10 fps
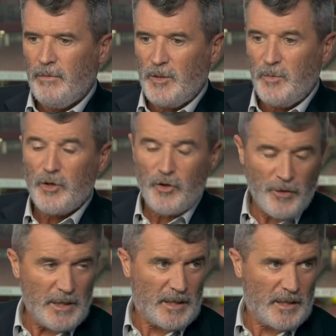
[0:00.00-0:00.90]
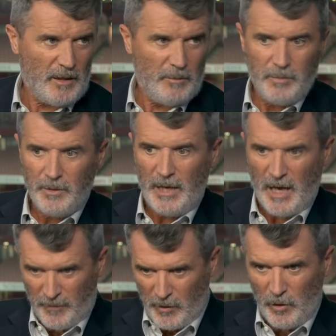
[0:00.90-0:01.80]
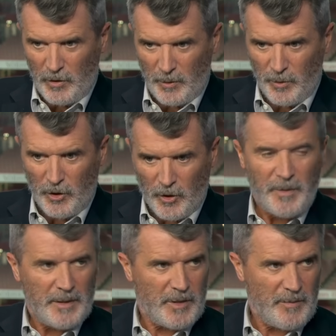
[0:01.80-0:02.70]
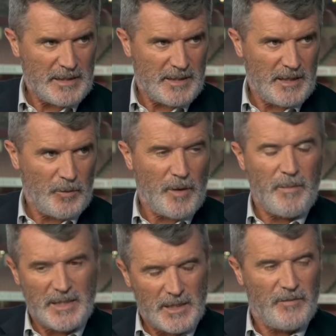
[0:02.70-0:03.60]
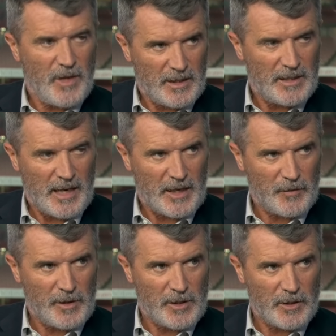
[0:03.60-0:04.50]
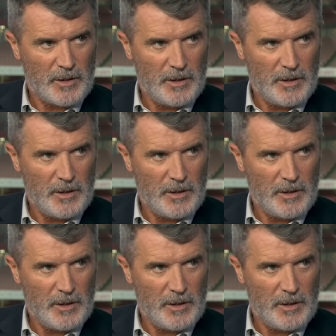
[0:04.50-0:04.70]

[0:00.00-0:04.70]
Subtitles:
I suppose, critical, but you have to look at it when you compare them to Man City, where Man City have got to the last few years.